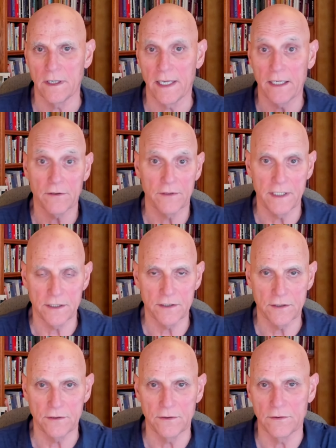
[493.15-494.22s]
enter
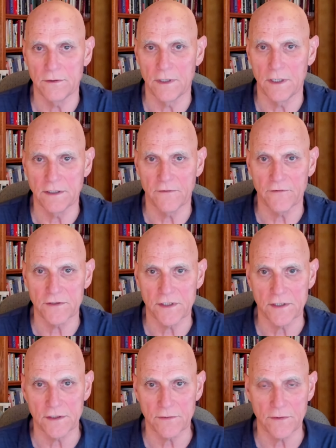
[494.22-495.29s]
into
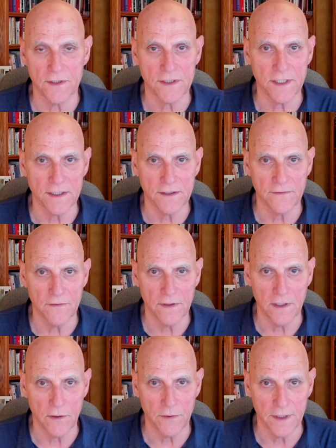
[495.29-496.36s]
differences with a sense of
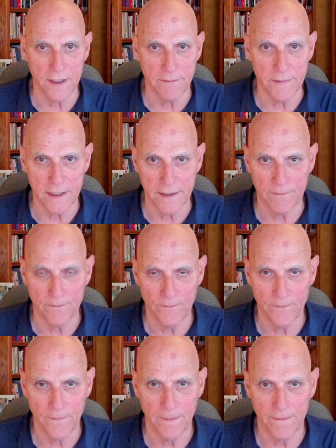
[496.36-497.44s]
equanimity.
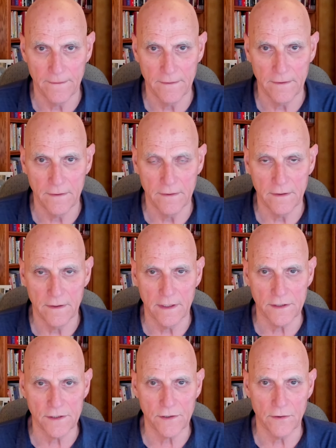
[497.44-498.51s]

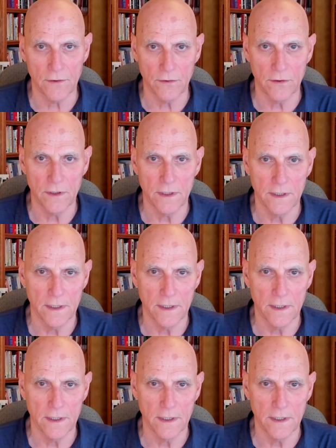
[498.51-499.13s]
And so